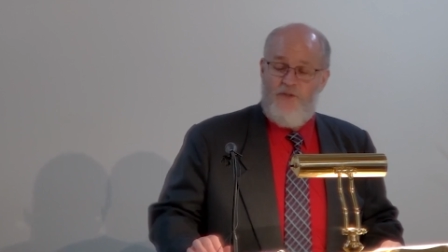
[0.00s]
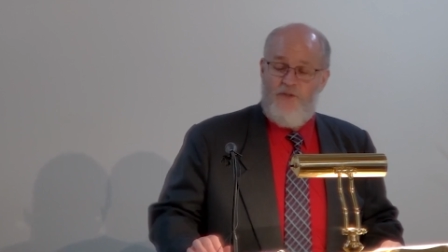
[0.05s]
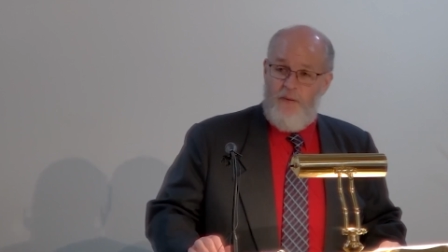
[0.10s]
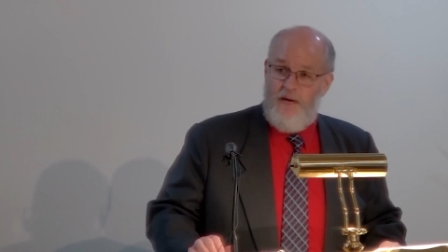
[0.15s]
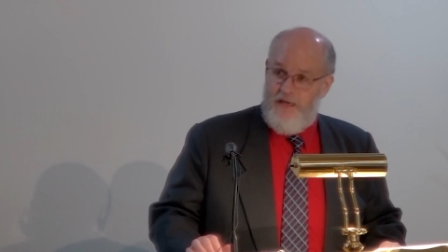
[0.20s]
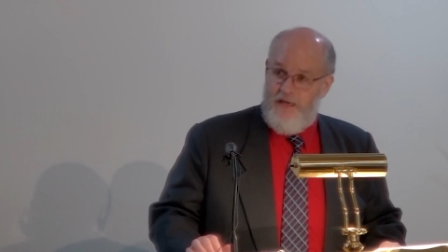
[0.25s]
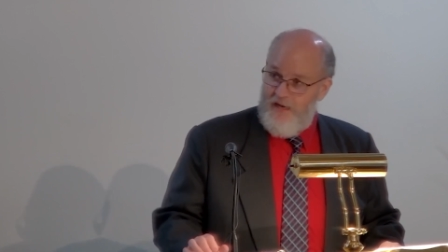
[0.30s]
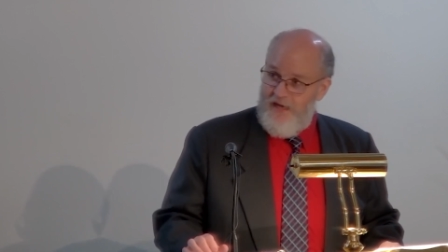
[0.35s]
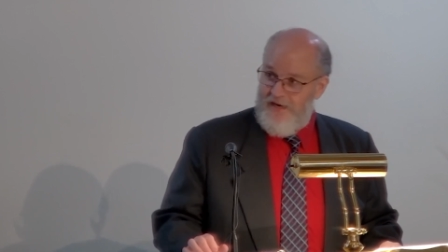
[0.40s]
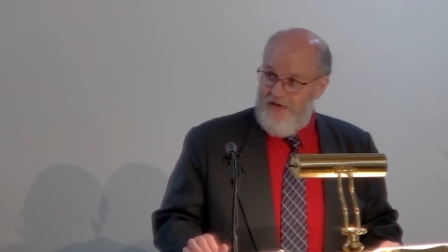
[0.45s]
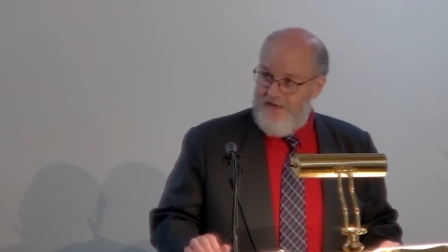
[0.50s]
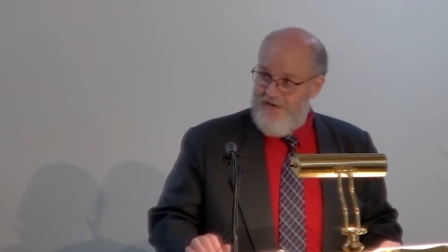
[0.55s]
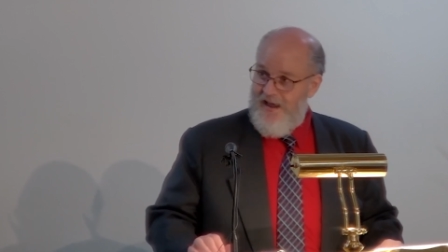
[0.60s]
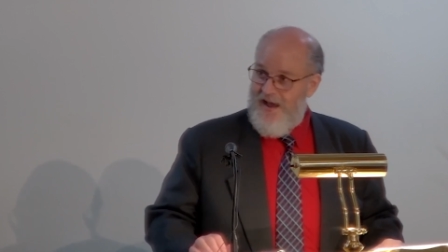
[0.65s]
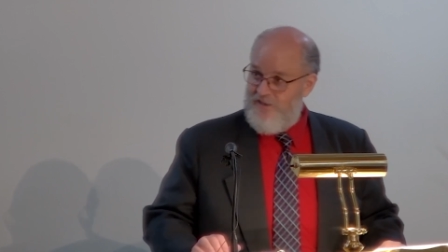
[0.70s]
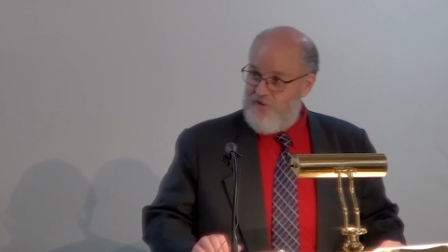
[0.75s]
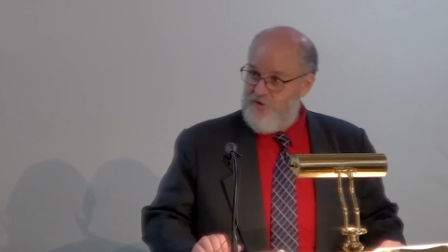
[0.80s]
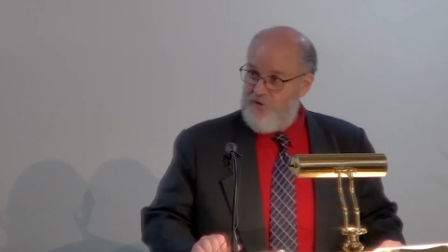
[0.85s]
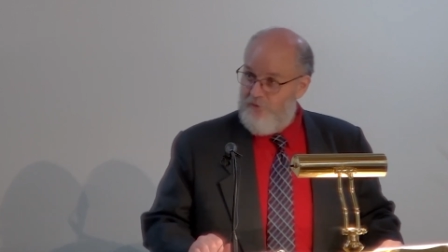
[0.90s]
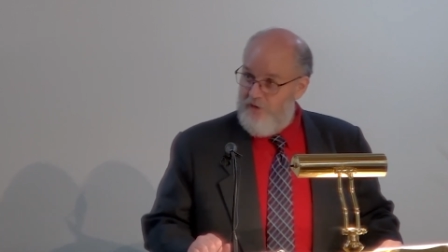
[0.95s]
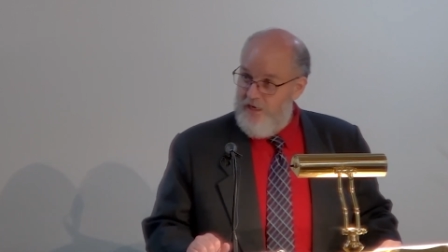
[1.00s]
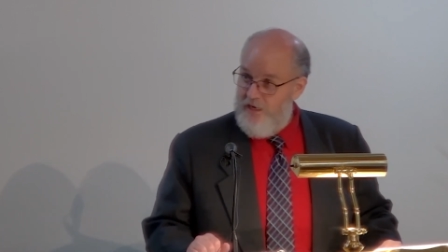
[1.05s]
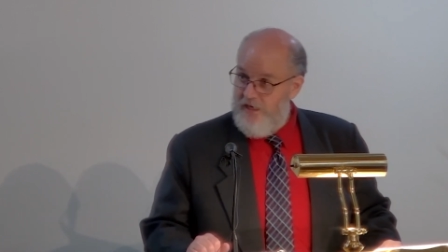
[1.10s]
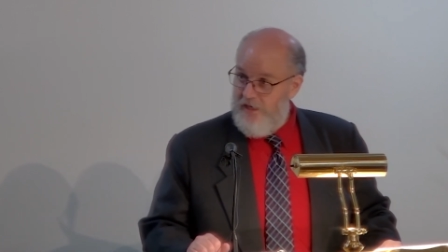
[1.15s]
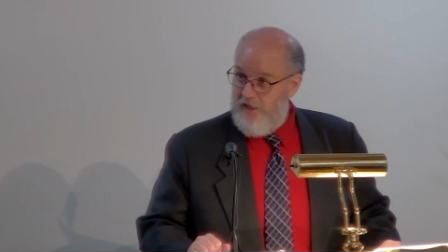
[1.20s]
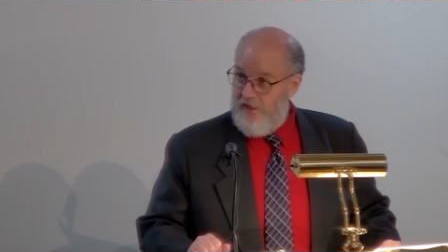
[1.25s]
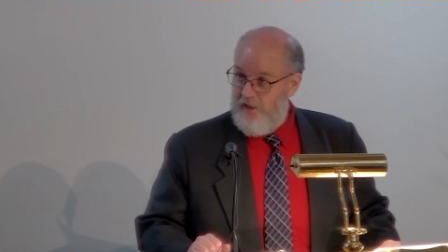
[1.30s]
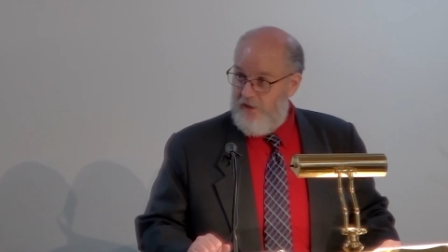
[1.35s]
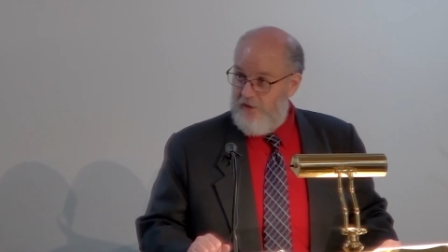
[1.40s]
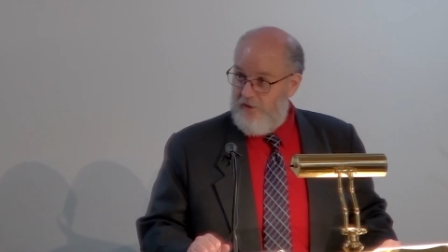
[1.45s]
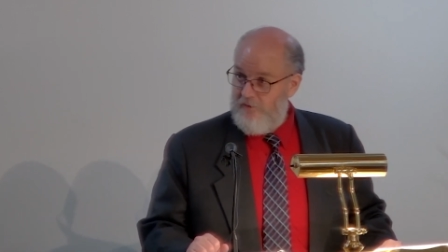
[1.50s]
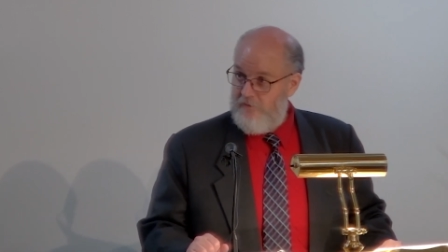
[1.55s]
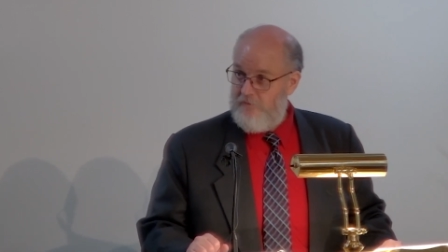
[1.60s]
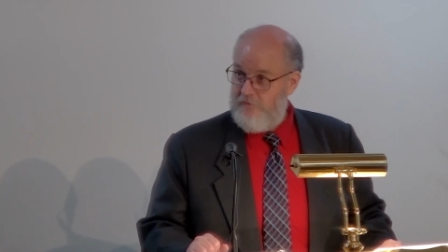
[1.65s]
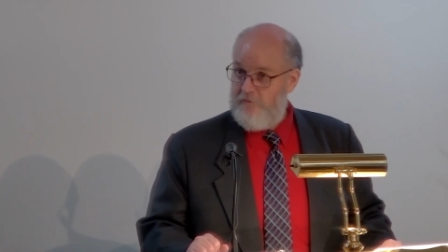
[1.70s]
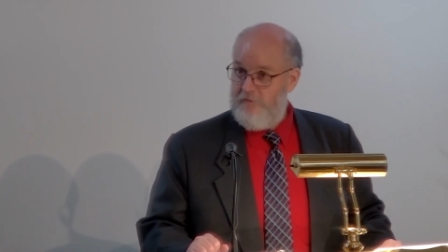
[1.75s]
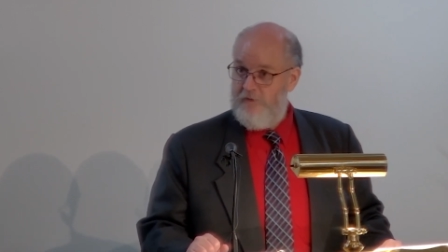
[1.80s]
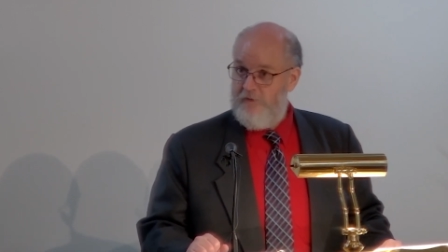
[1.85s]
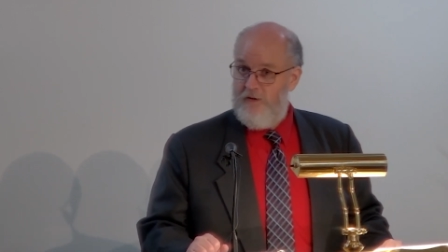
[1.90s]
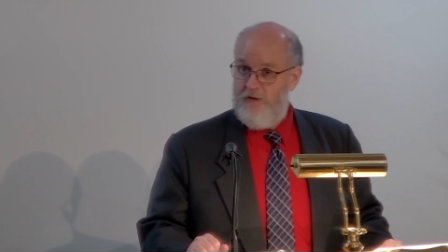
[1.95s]
he's being like a Nazarene.
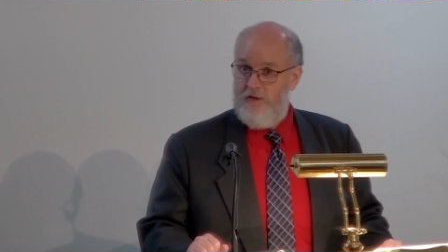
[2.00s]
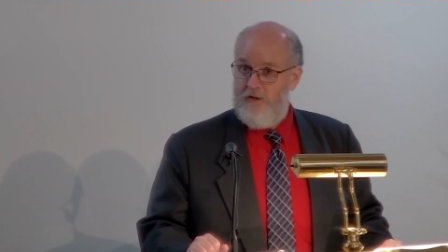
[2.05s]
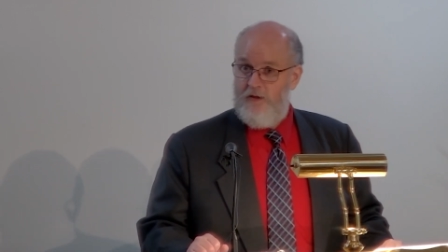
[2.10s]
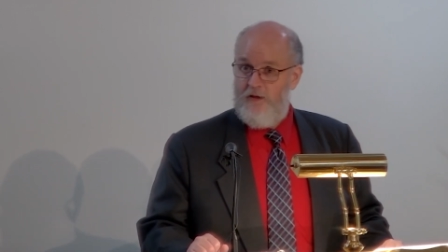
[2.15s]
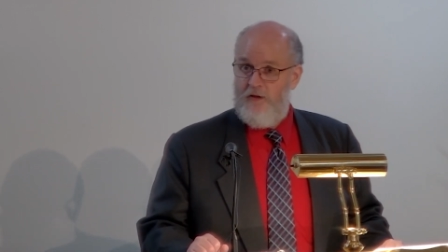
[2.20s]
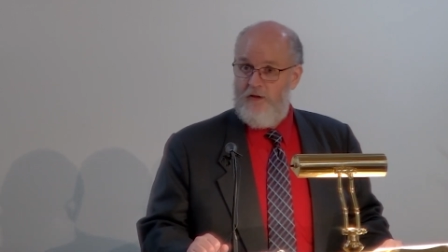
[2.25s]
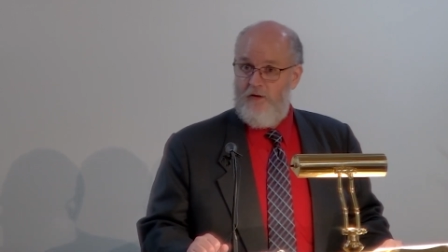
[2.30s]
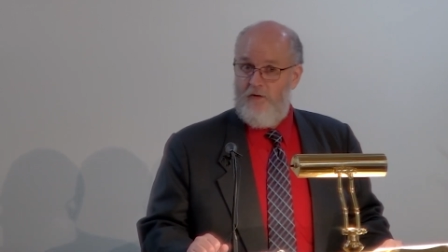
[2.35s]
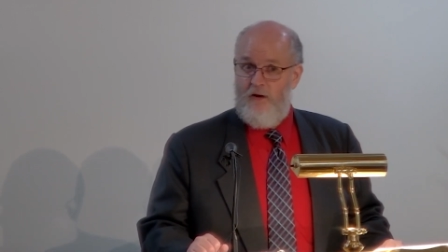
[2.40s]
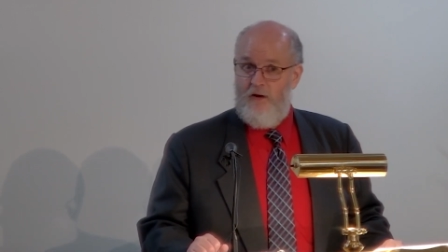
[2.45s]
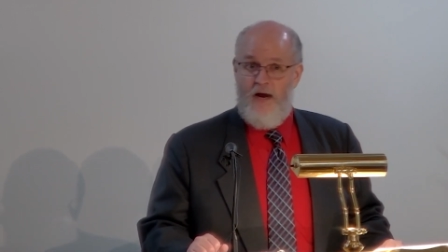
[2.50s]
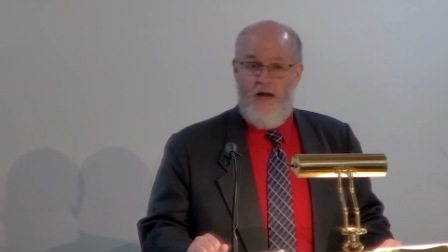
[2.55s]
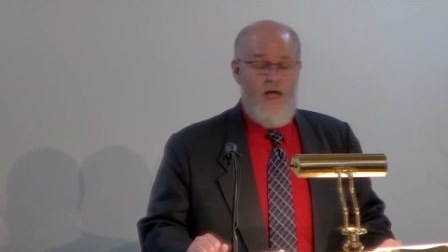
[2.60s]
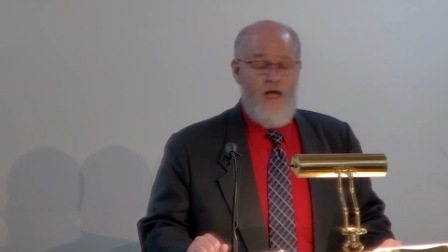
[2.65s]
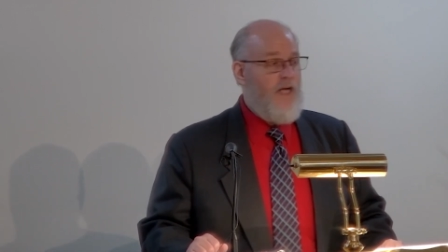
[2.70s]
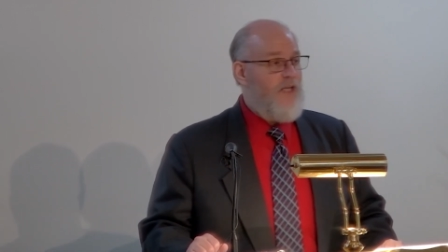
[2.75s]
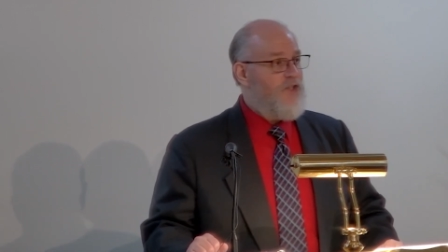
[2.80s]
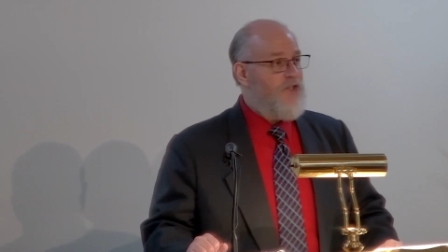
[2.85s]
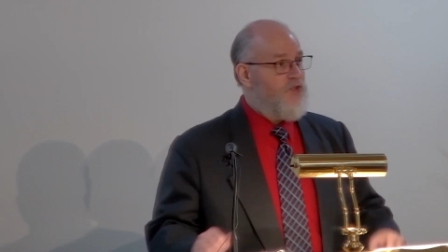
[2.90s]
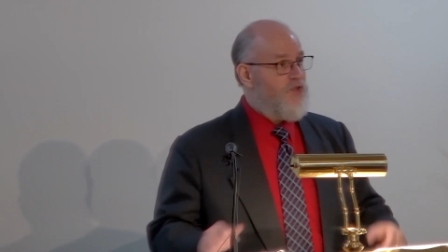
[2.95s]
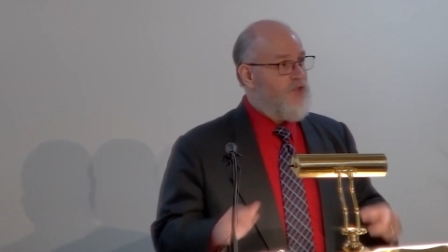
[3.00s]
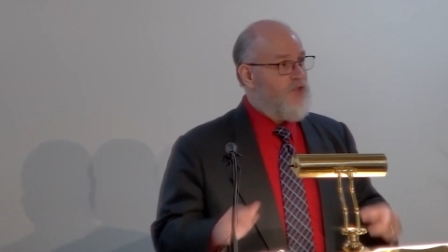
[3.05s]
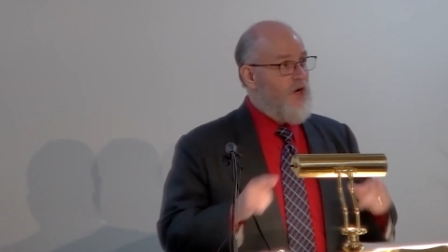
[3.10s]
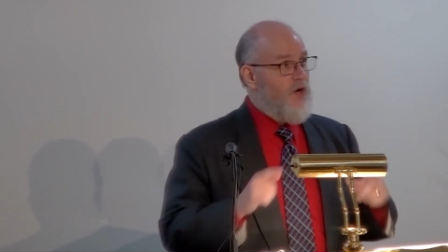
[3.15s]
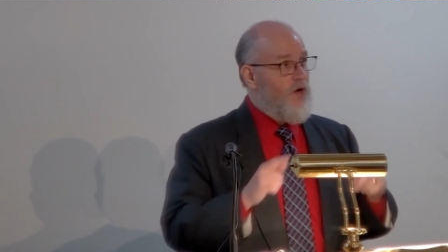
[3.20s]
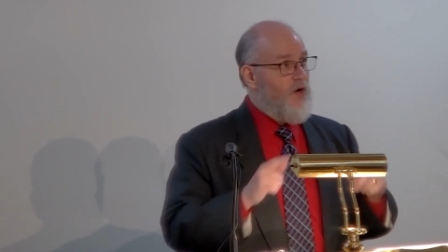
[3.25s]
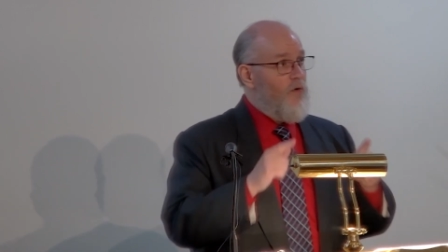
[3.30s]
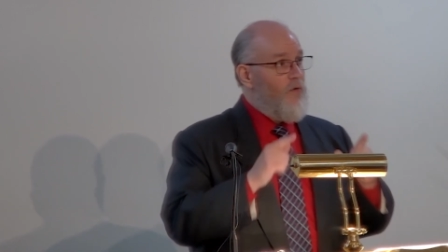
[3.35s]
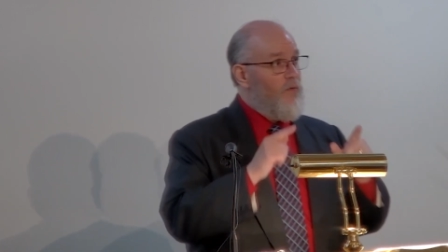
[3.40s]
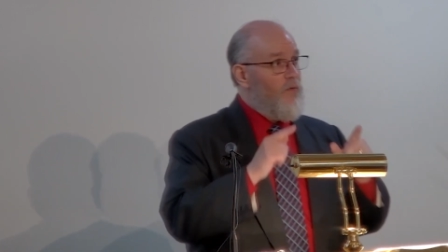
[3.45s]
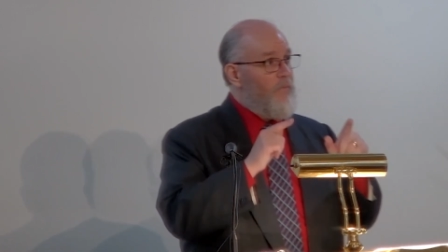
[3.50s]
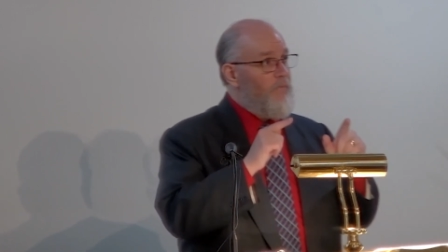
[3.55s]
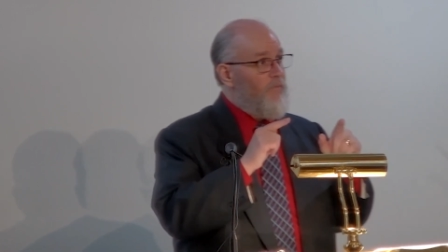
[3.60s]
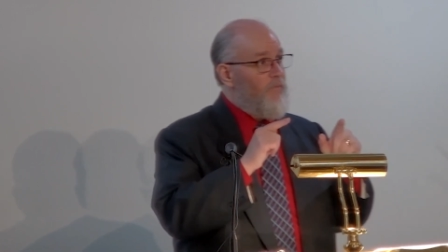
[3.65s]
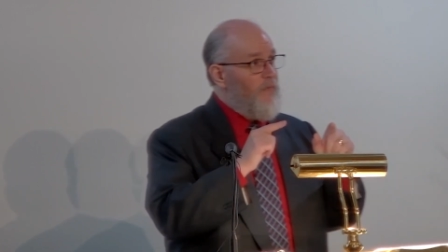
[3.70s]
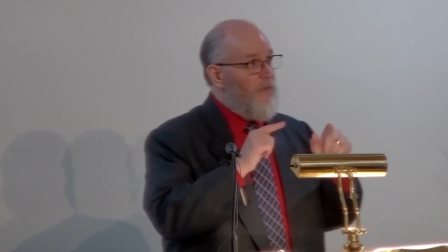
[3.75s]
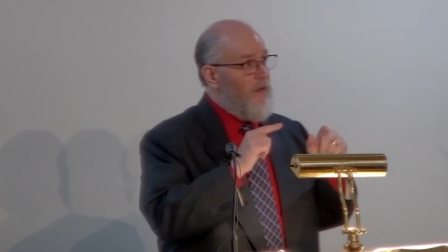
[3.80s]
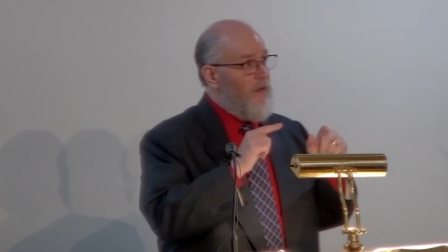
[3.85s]
Right? So